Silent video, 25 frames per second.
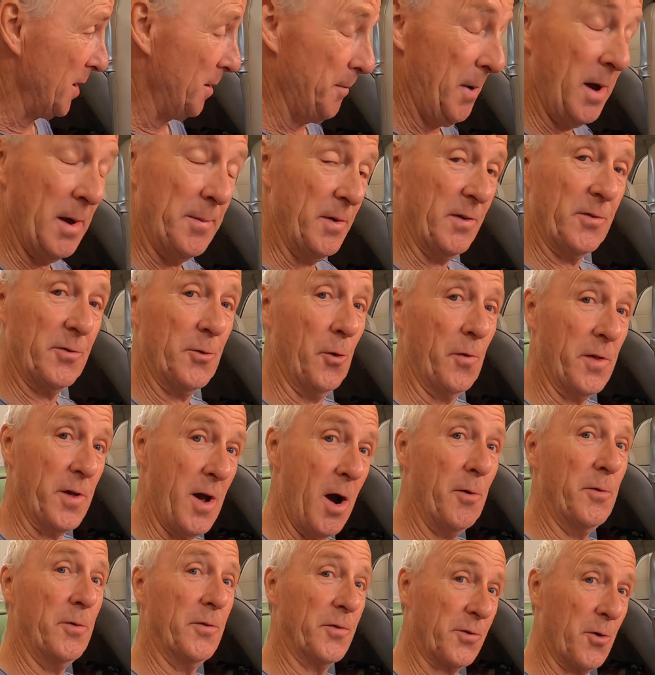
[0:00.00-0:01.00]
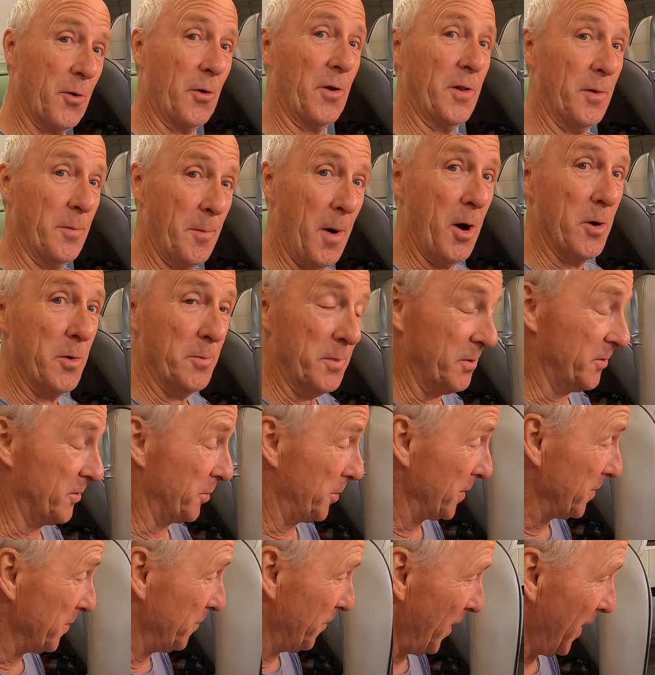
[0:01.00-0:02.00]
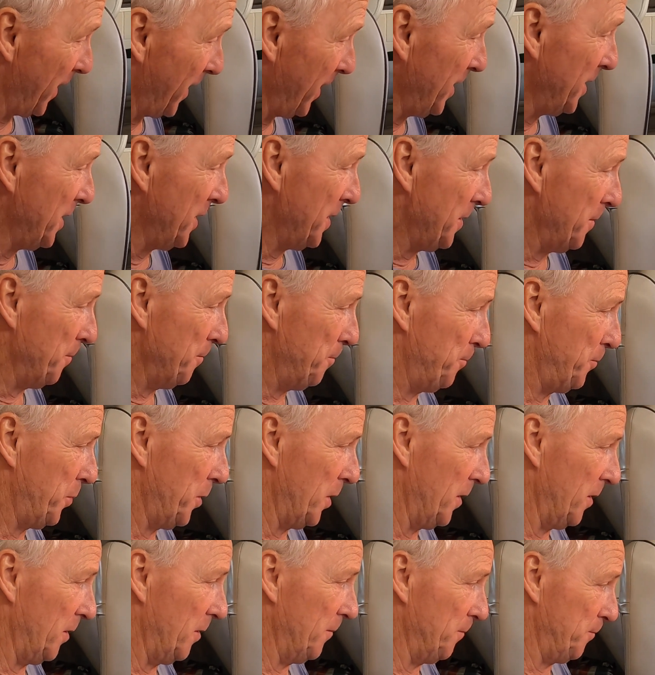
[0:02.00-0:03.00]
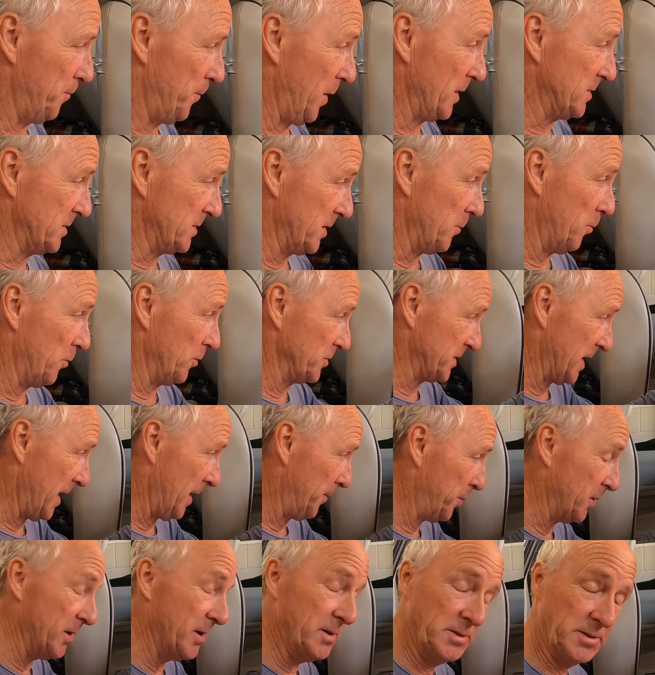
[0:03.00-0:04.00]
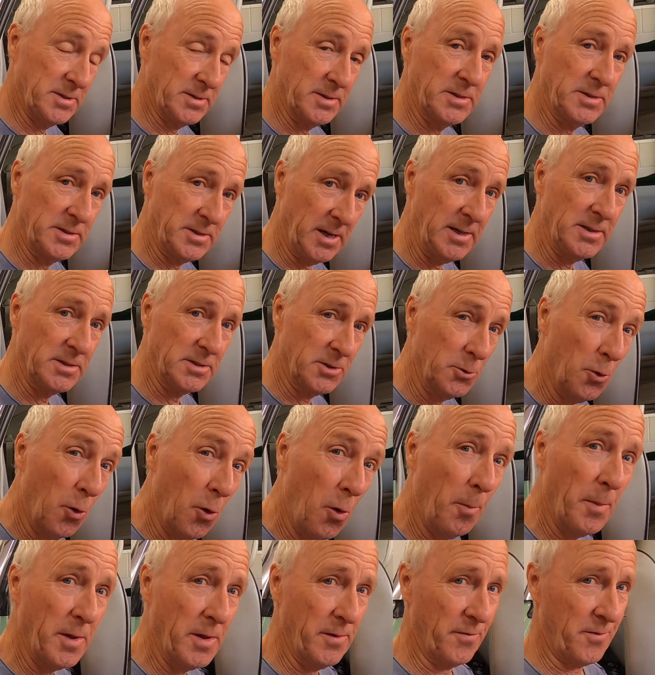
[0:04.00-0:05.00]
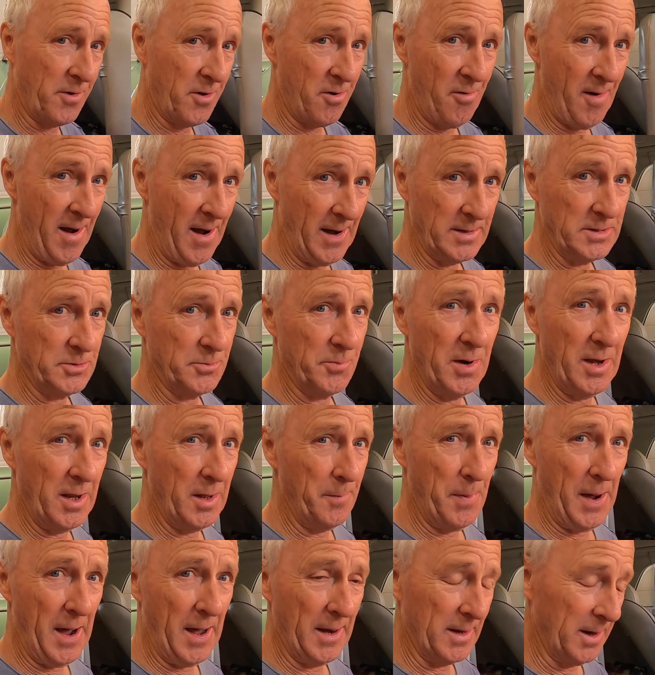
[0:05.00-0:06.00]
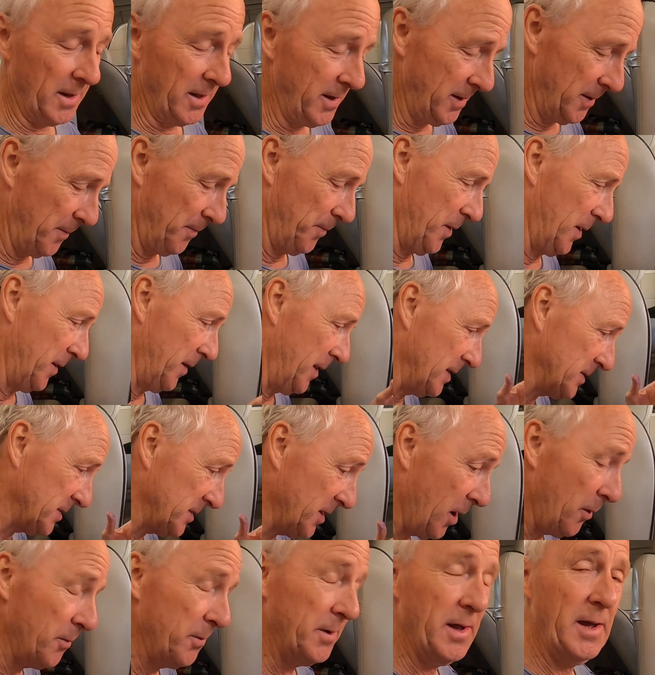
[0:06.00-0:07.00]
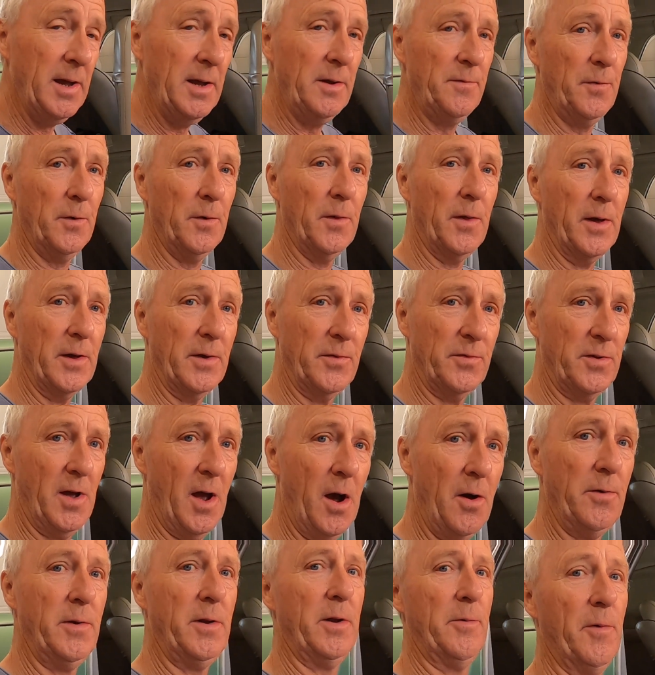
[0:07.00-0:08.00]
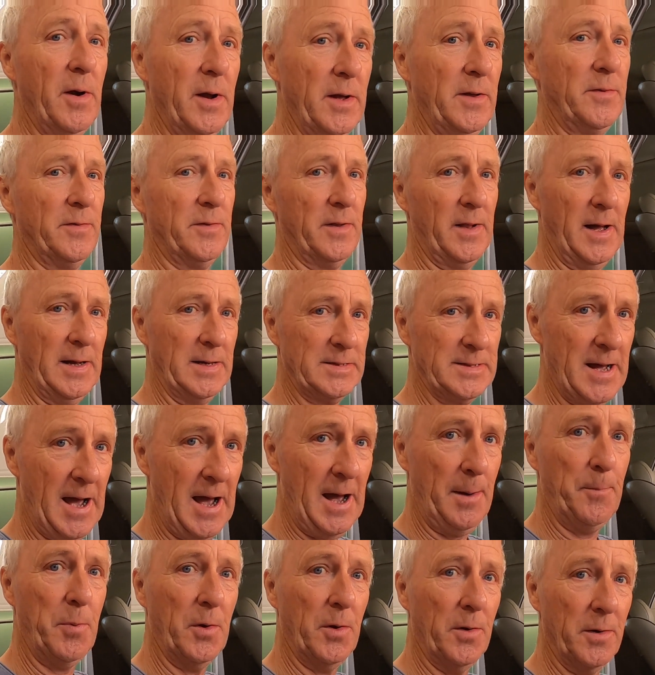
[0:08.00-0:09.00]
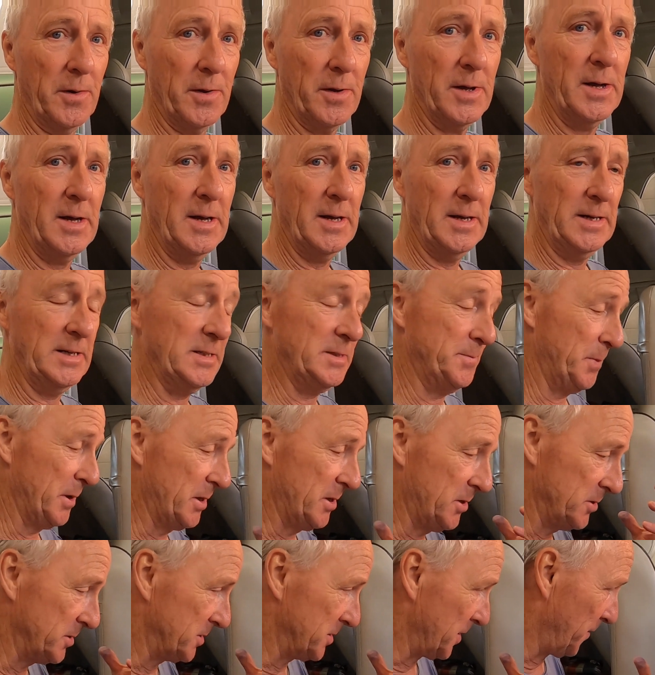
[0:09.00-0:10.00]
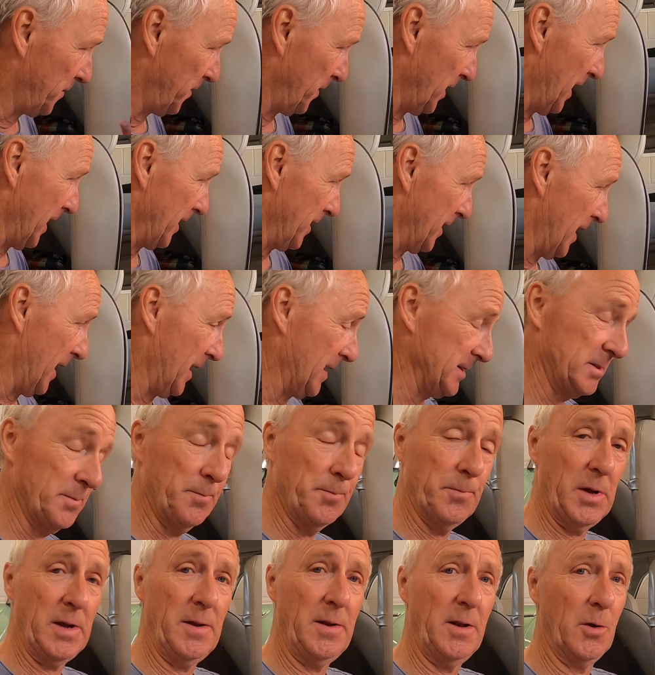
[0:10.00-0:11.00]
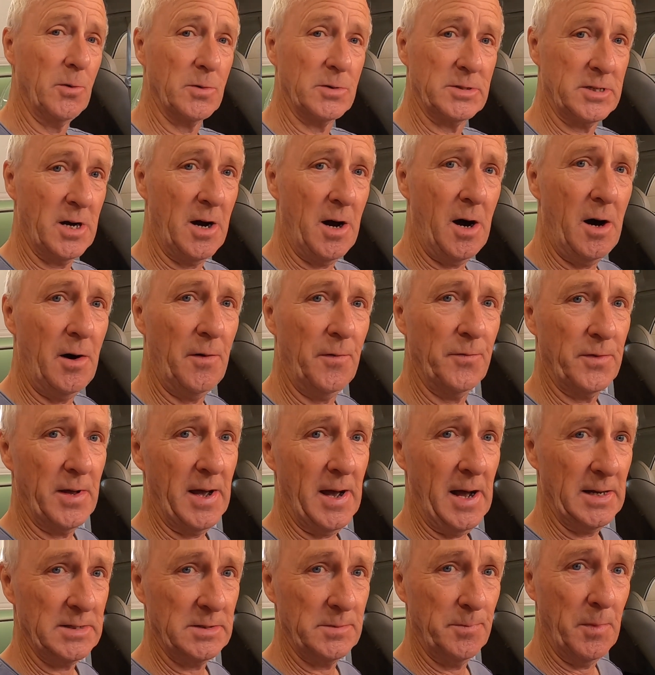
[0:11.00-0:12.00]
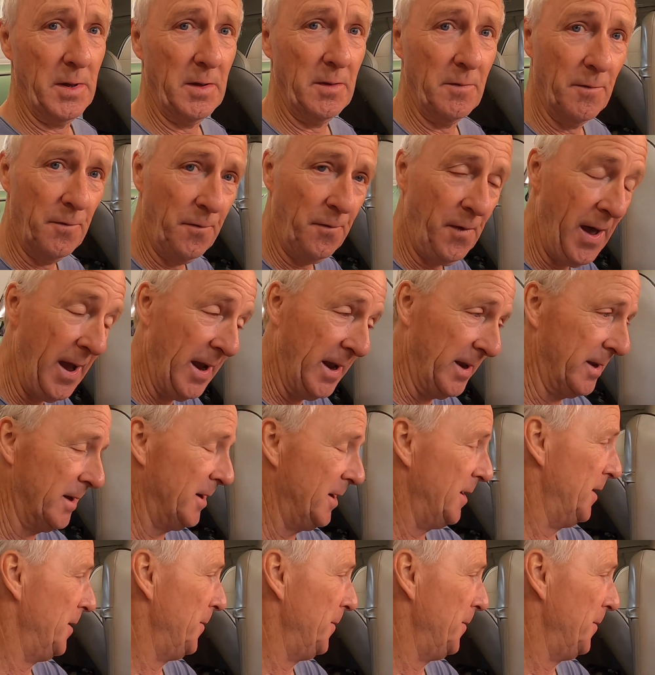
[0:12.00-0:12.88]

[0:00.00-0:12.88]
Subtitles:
Maybe it's not the owner's got at the moment, to be fair, but basically what's happened is the seats normally have cracked really badly, and there's no need for this. The only reason that's happened is because the leather hasn't been looked after, it hasn't been fed.